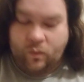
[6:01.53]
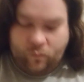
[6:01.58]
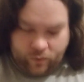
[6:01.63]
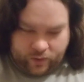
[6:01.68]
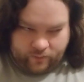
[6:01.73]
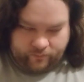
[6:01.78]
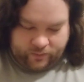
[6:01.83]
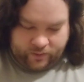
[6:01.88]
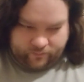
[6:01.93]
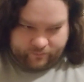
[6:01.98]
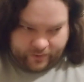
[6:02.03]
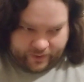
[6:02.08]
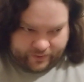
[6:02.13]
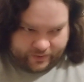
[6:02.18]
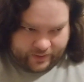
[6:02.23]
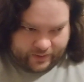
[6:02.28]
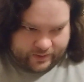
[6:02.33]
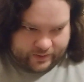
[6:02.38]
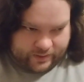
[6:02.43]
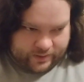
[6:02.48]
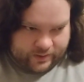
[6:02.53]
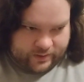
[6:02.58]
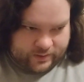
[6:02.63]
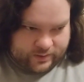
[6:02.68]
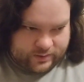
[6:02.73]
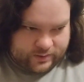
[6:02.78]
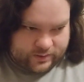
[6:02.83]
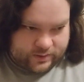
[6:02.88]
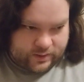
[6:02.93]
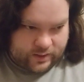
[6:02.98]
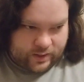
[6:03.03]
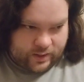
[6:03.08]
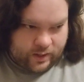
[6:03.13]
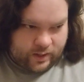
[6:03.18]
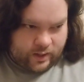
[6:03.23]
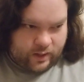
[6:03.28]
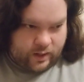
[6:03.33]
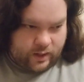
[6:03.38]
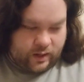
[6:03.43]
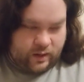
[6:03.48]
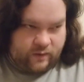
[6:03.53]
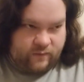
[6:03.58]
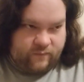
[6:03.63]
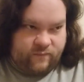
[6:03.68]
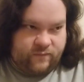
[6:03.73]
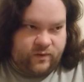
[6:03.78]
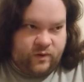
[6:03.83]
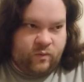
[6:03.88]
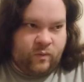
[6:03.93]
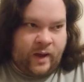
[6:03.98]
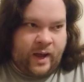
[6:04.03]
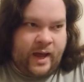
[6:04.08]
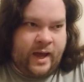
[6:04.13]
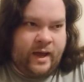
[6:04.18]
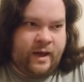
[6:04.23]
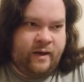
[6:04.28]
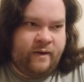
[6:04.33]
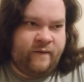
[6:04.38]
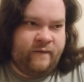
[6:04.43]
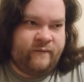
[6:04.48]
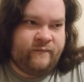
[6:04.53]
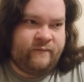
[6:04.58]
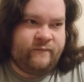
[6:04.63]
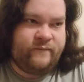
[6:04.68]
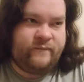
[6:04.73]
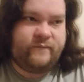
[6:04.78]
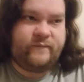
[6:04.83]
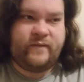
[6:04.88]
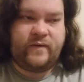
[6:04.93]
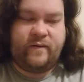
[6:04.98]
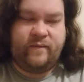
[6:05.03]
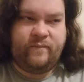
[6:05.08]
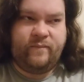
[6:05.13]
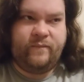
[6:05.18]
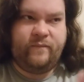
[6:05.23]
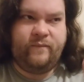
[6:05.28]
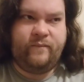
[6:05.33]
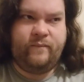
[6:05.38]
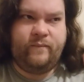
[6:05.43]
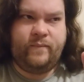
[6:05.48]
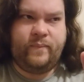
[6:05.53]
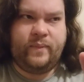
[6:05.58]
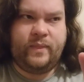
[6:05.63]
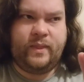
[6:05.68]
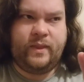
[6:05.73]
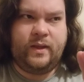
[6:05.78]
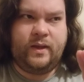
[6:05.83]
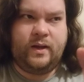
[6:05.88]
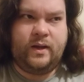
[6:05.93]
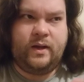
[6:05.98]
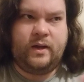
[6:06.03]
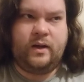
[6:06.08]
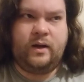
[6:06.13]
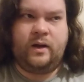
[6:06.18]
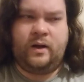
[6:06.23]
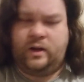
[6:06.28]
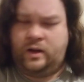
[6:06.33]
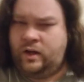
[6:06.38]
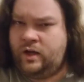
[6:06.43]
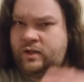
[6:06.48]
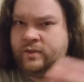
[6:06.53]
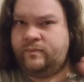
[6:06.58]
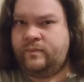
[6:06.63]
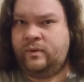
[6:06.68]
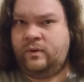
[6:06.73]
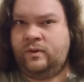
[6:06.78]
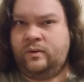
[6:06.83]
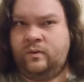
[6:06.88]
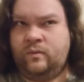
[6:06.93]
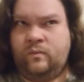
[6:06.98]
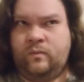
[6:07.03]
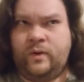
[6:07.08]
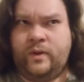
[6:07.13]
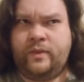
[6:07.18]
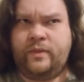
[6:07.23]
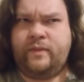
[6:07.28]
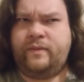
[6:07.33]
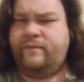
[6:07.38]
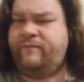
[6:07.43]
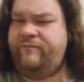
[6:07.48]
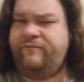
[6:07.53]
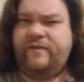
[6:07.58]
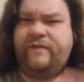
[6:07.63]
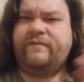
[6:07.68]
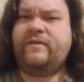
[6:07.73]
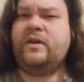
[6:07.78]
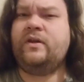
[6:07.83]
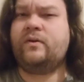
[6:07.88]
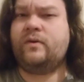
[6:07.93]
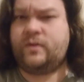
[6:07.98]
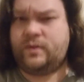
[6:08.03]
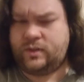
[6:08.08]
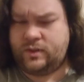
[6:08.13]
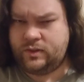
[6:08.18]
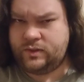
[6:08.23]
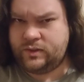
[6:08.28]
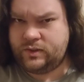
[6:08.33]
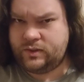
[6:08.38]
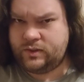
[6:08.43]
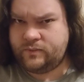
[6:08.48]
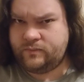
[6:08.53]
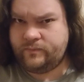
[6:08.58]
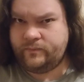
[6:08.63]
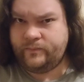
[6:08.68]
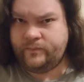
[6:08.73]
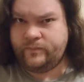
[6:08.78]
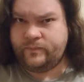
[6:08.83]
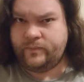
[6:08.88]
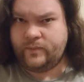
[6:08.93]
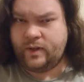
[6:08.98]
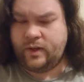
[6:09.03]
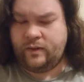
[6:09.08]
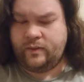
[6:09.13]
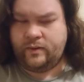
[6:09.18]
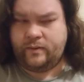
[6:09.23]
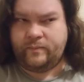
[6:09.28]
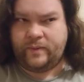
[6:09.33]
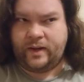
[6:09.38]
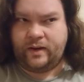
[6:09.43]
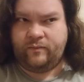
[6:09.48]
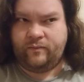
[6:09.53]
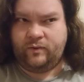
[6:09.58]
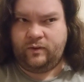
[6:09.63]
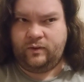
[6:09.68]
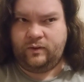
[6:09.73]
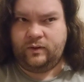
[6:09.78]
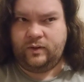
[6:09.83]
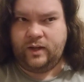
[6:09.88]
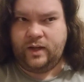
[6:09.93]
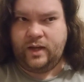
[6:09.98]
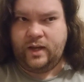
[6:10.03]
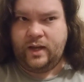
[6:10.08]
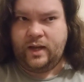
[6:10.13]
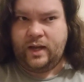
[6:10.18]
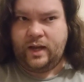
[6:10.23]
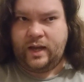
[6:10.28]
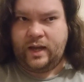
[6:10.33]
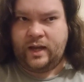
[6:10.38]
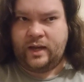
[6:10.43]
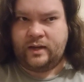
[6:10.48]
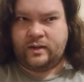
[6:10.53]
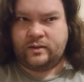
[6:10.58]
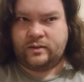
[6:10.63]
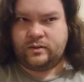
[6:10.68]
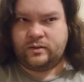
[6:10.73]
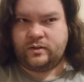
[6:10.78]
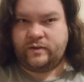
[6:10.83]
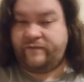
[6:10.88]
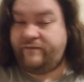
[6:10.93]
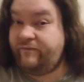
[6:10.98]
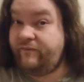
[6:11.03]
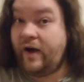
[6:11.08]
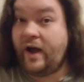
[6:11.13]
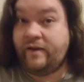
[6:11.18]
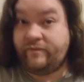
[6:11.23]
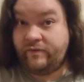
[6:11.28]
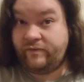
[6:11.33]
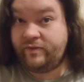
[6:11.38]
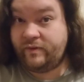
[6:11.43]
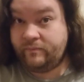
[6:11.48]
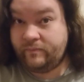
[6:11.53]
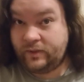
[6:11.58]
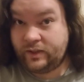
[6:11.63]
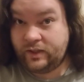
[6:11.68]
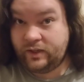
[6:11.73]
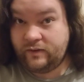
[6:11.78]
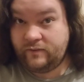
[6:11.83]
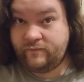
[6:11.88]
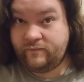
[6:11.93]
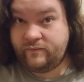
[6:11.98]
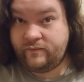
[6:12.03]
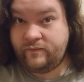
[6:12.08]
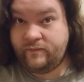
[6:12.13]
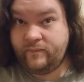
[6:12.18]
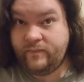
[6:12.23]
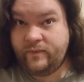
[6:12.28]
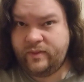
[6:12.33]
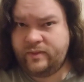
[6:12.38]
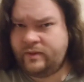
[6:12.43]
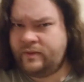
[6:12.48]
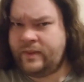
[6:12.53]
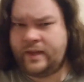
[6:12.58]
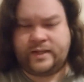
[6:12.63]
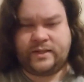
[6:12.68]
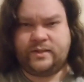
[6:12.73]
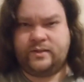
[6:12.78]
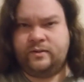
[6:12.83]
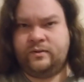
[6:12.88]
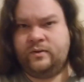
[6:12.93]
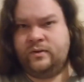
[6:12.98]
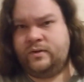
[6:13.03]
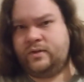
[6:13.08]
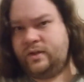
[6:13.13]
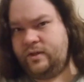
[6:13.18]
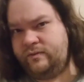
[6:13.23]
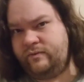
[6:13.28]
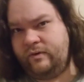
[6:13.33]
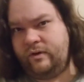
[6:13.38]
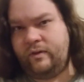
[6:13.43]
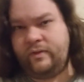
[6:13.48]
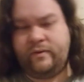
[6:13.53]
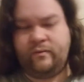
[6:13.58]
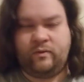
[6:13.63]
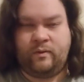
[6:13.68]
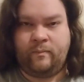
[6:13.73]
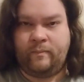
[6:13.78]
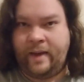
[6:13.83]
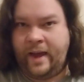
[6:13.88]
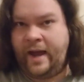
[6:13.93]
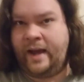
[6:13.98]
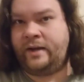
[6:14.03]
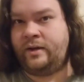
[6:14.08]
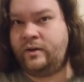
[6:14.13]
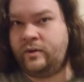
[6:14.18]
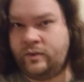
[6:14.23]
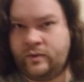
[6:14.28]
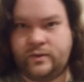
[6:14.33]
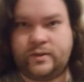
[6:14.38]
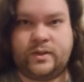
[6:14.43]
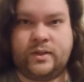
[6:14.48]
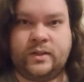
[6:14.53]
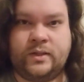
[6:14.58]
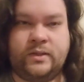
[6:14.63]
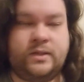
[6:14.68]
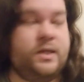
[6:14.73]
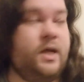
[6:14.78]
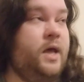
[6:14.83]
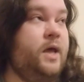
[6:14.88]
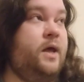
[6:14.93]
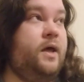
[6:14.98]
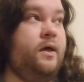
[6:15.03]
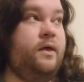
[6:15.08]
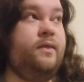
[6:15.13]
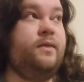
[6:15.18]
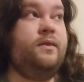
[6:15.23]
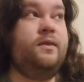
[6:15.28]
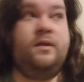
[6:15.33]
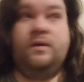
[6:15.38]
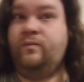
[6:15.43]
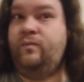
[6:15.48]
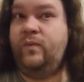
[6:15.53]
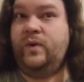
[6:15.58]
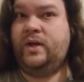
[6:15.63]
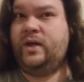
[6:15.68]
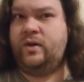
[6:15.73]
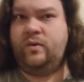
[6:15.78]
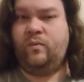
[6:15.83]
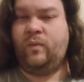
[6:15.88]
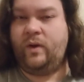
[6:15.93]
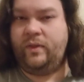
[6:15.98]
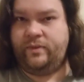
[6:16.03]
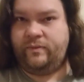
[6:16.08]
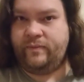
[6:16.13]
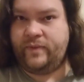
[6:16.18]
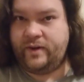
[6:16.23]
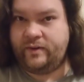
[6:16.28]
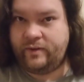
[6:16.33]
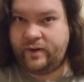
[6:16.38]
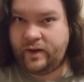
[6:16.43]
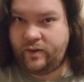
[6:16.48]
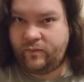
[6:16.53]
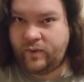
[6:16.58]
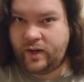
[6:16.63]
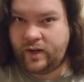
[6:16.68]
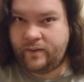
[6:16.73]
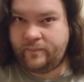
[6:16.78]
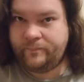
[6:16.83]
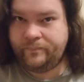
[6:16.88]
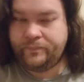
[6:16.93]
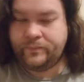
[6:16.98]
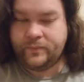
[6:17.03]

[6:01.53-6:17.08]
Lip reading: What I mean by that is, if you have a hospital with 50 nurses on their payroll, and 5 of them leave, then that's the nurses' fault. They were bad nurses. We didn't want them there anyway.